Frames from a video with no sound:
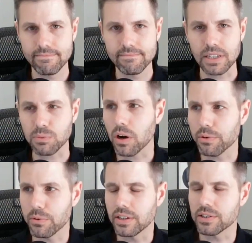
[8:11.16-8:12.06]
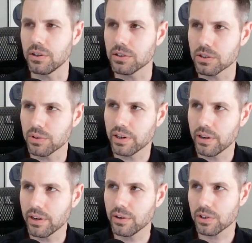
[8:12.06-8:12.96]
Let's walk through this. So
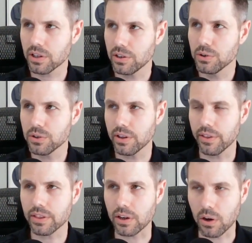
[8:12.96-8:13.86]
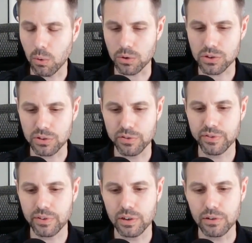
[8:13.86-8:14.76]
here's usually I think the course of
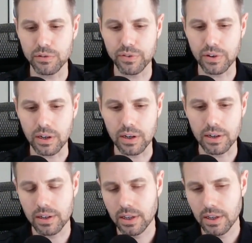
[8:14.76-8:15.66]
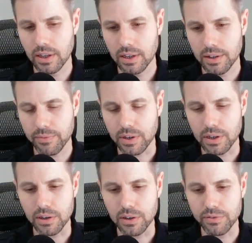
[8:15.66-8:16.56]
or
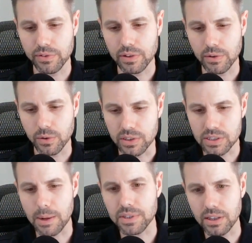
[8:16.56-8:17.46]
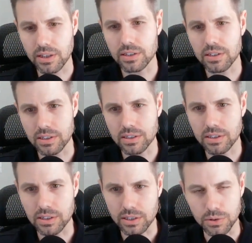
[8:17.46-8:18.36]
the steps that
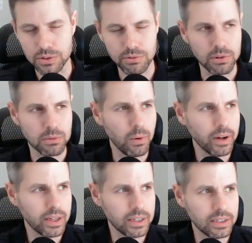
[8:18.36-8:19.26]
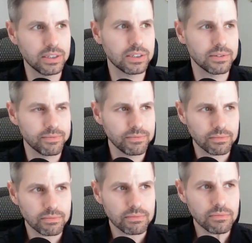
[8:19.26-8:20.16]
this goes through. One is
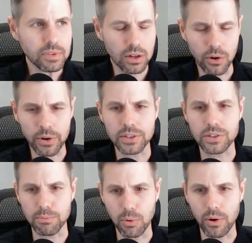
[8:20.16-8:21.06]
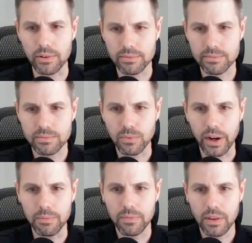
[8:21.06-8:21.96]
earnings are poor,
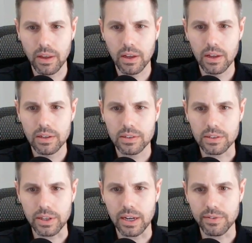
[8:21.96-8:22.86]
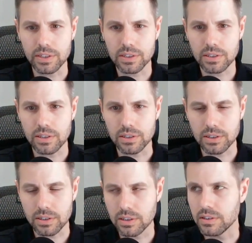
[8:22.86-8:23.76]
right? So you have this
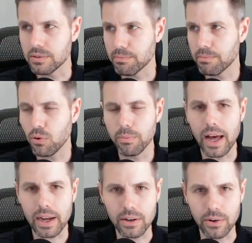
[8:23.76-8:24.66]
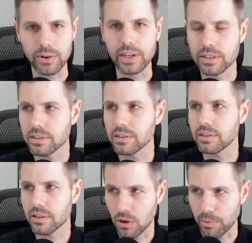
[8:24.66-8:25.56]
pullback in earnings,
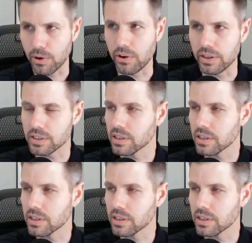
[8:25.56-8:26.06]
corporate earnings,